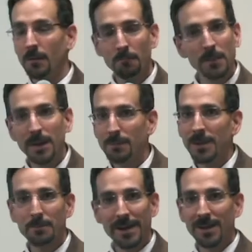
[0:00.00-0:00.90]
many,
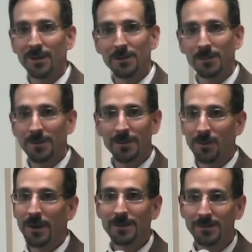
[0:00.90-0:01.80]
many mechanisms, and the
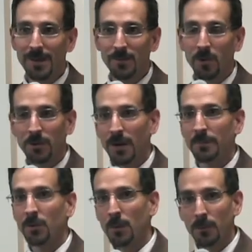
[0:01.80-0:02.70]
greatest name of all
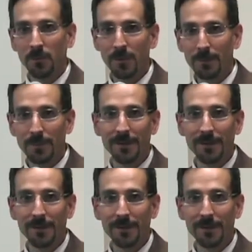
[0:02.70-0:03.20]
time, the triple flip.